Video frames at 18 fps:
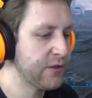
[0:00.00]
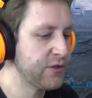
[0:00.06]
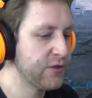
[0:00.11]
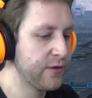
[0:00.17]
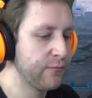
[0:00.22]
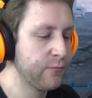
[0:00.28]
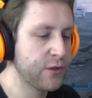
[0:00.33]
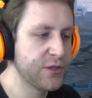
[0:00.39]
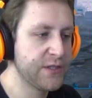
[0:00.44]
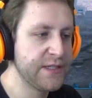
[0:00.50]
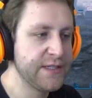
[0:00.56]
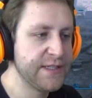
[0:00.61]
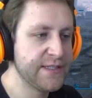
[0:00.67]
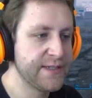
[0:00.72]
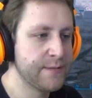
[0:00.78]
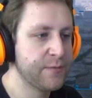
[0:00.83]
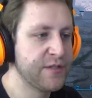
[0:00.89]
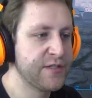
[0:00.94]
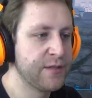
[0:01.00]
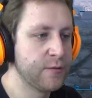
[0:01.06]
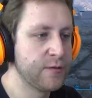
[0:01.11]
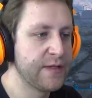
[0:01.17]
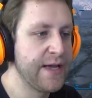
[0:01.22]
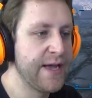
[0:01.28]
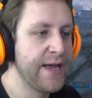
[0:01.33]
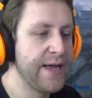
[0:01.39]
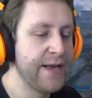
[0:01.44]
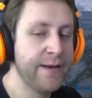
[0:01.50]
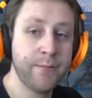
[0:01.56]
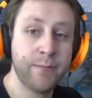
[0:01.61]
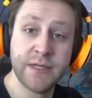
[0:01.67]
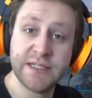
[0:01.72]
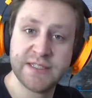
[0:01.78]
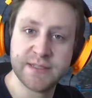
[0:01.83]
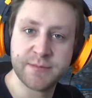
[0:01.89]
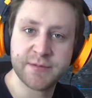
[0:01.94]
enjoyed watching this episode, then
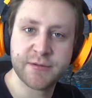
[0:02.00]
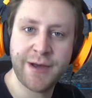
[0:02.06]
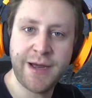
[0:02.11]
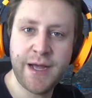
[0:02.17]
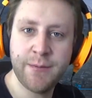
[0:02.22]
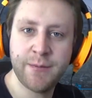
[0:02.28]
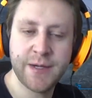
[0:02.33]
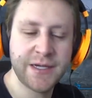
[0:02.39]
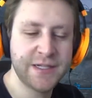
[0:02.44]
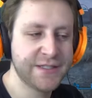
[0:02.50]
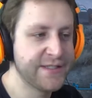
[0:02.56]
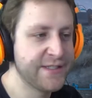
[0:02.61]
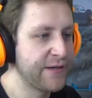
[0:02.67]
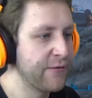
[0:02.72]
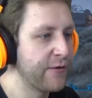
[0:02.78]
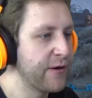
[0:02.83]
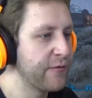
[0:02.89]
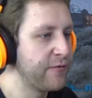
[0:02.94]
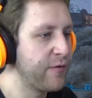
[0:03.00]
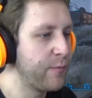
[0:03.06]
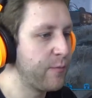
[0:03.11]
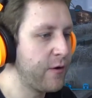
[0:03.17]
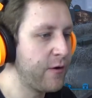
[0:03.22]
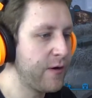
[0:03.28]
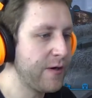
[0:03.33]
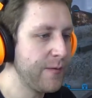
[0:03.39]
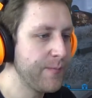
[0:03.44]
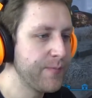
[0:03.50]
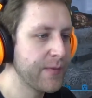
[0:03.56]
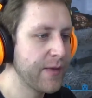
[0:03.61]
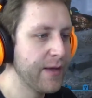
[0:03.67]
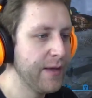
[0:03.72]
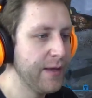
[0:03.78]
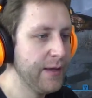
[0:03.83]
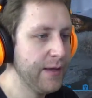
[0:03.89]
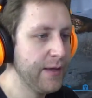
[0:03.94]
please subscribe and stick around for more,
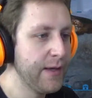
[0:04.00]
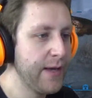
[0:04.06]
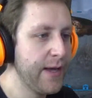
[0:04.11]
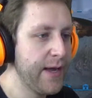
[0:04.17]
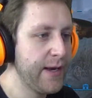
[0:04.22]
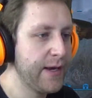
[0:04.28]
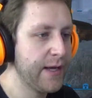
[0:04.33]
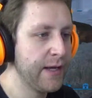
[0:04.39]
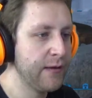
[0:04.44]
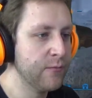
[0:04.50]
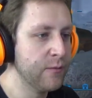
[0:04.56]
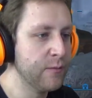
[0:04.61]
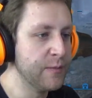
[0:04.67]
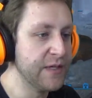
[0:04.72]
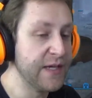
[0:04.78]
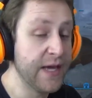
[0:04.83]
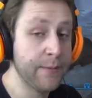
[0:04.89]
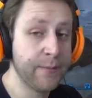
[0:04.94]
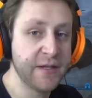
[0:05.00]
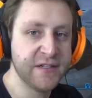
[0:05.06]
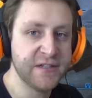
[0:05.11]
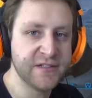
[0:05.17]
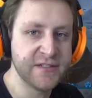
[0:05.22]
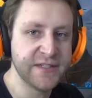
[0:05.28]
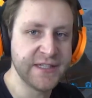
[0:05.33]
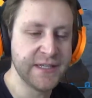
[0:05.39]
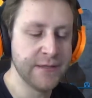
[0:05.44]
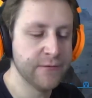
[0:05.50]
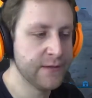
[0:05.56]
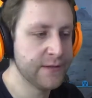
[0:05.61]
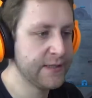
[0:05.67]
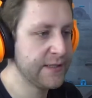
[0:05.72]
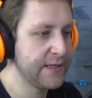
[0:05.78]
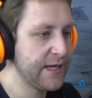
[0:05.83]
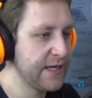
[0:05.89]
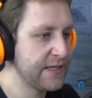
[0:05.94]
and I will be happy to see you
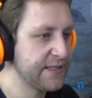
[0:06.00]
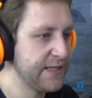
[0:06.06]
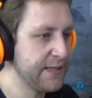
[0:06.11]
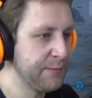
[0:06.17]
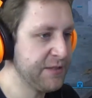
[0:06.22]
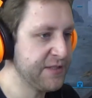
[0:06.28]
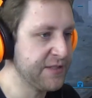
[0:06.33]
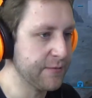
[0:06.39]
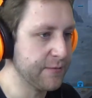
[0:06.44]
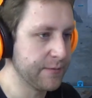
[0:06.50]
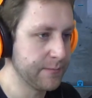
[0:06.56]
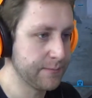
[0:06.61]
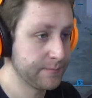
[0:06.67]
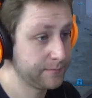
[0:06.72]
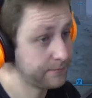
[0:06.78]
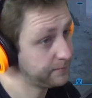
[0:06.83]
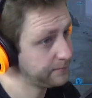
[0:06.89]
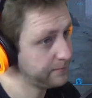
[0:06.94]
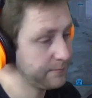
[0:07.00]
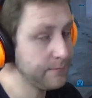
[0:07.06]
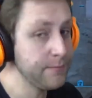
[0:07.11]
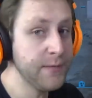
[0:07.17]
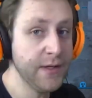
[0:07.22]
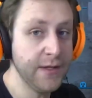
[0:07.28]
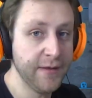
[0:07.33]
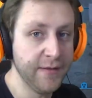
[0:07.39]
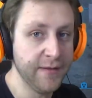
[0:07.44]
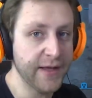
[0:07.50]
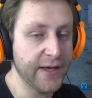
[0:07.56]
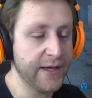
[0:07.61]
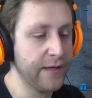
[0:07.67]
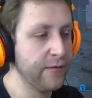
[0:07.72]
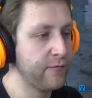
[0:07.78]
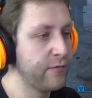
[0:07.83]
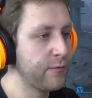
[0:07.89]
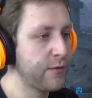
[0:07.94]
in the next episode.
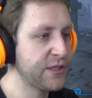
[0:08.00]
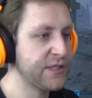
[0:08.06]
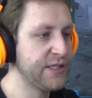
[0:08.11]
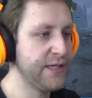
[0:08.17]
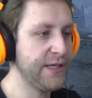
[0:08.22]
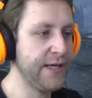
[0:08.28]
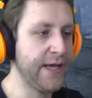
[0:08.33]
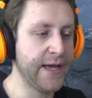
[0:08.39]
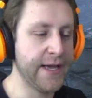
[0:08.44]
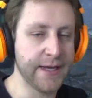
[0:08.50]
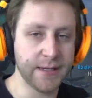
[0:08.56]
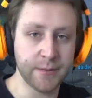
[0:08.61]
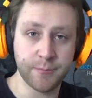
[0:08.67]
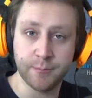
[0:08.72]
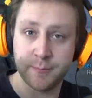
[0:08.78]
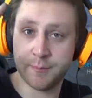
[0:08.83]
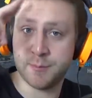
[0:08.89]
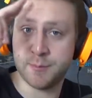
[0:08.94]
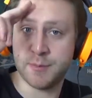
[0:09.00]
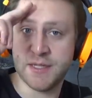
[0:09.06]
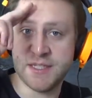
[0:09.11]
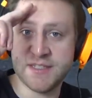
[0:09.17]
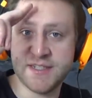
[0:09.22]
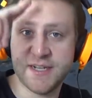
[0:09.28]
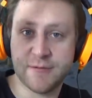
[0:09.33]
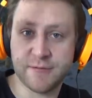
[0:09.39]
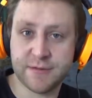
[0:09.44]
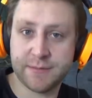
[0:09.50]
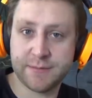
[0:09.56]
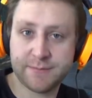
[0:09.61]
Thank you for watching and peace out.